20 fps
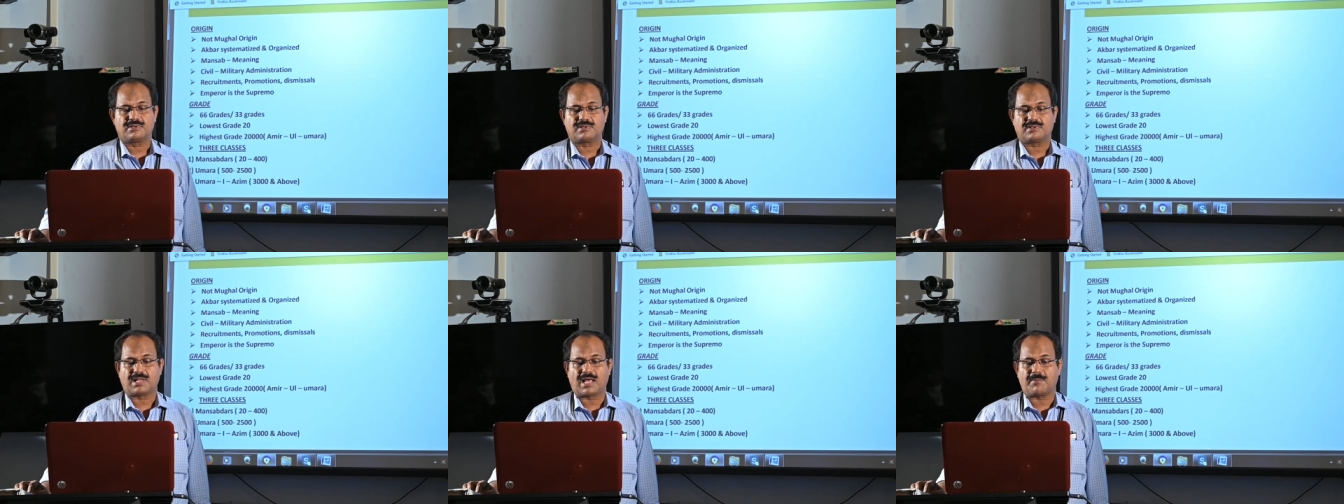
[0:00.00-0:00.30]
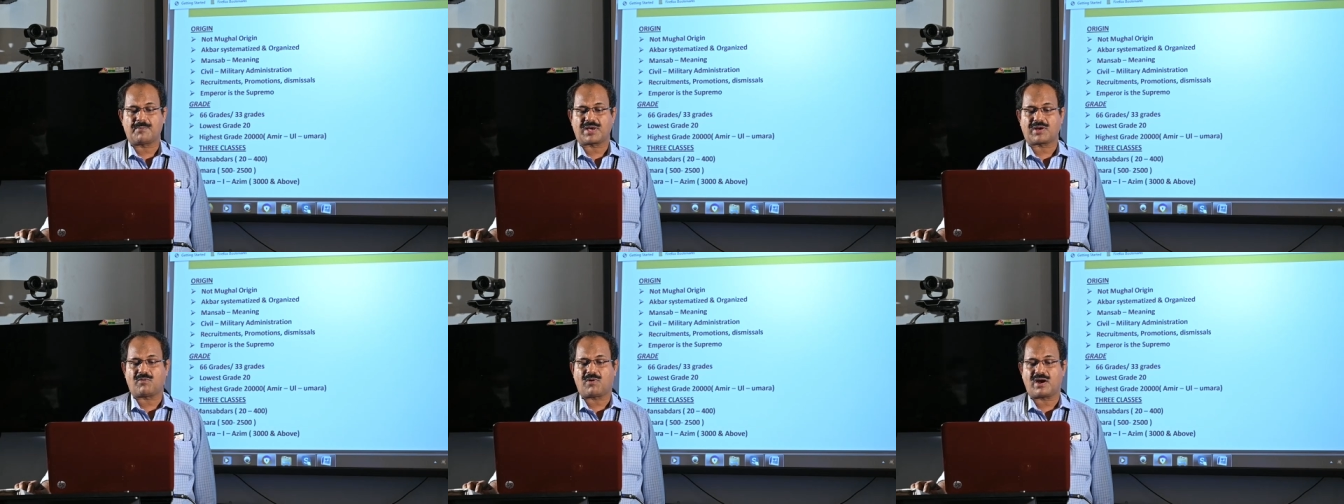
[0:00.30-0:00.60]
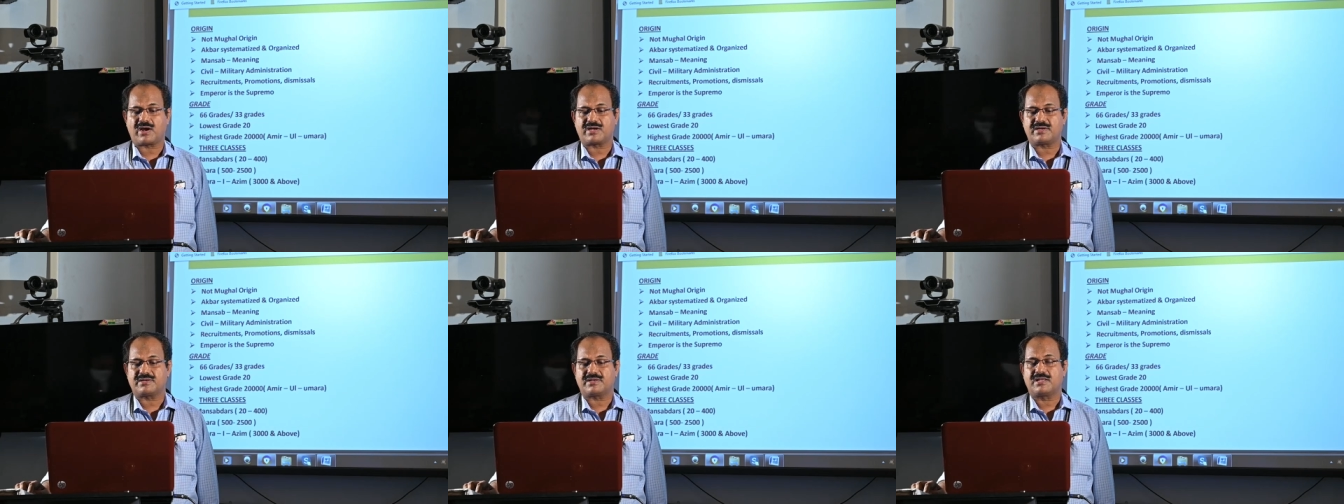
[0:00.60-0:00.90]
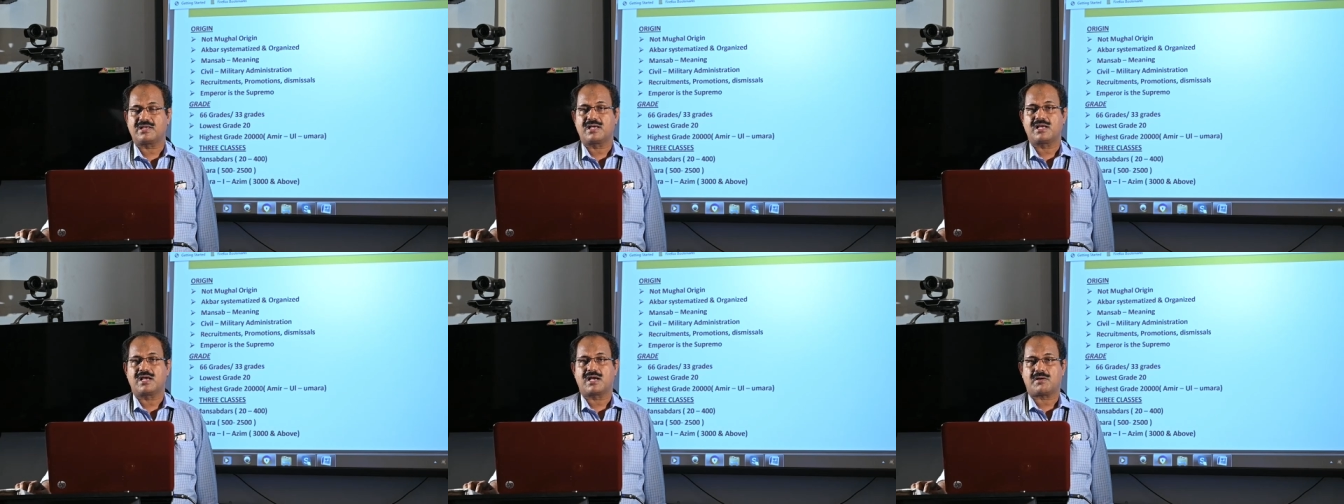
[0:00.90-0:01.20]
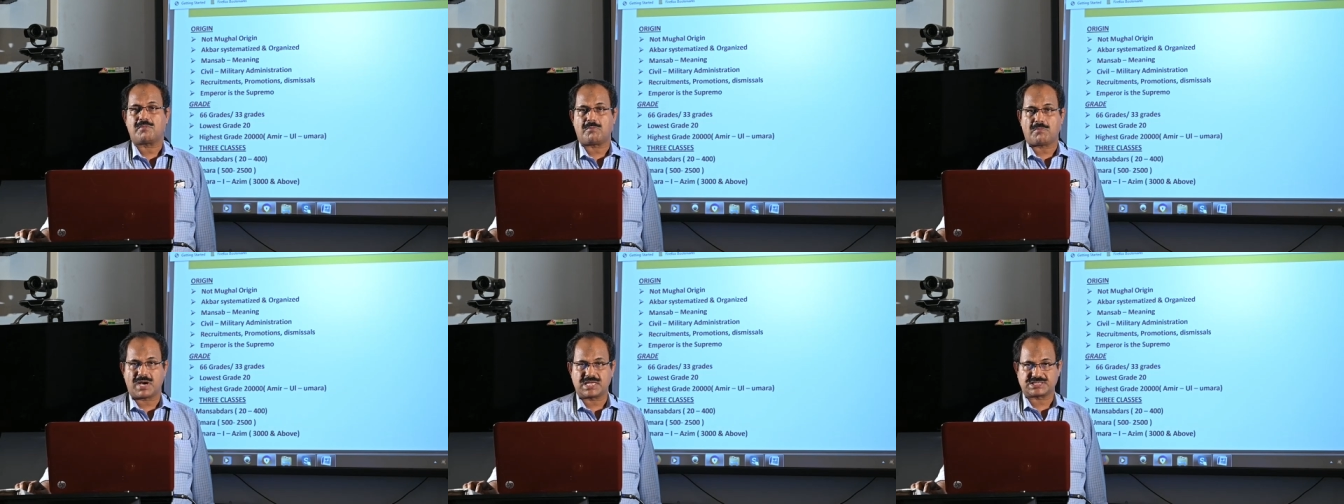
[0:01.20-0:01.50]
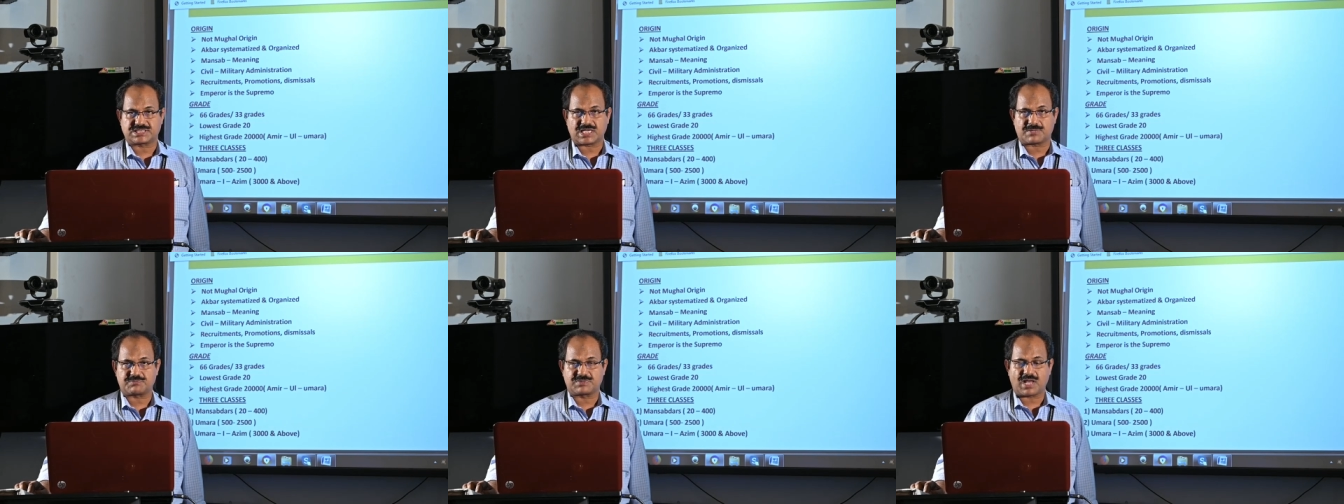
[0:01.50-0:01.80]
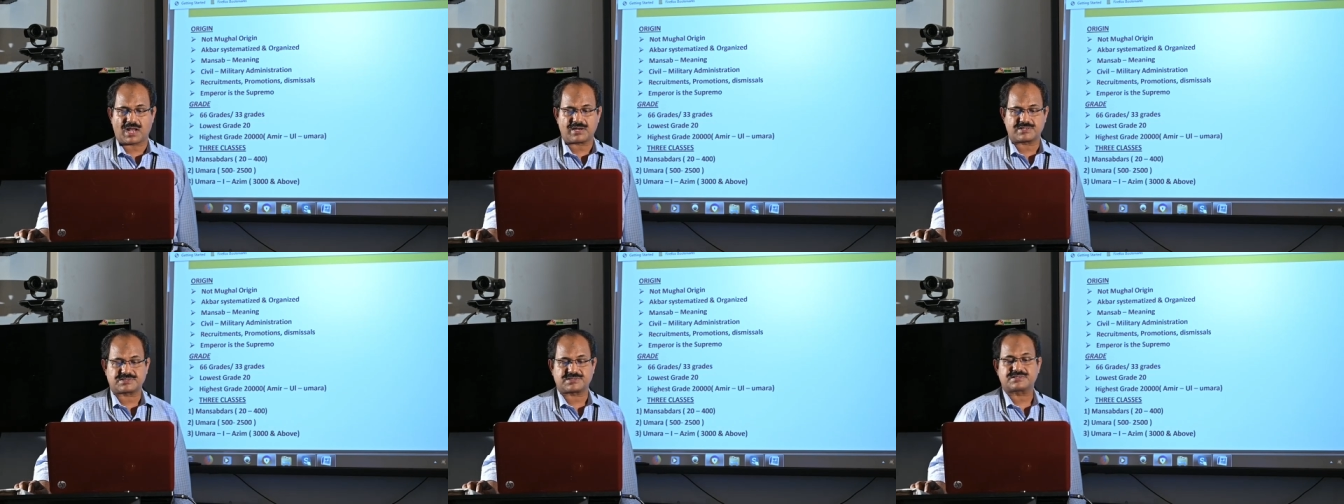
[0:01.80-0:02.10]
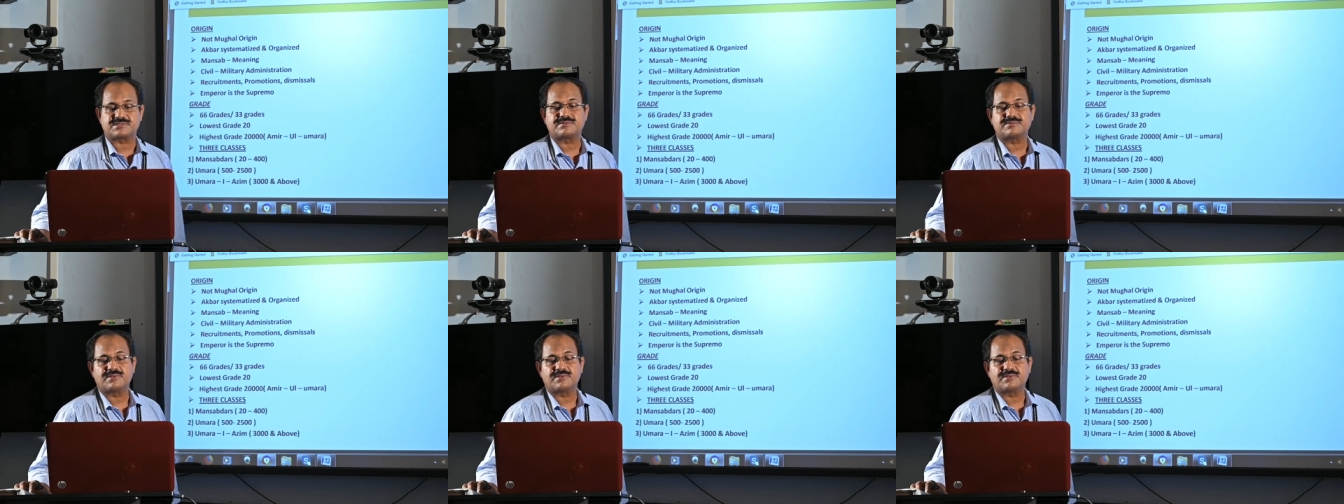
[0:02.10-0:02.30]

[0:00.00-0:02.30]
Number one, mansabdars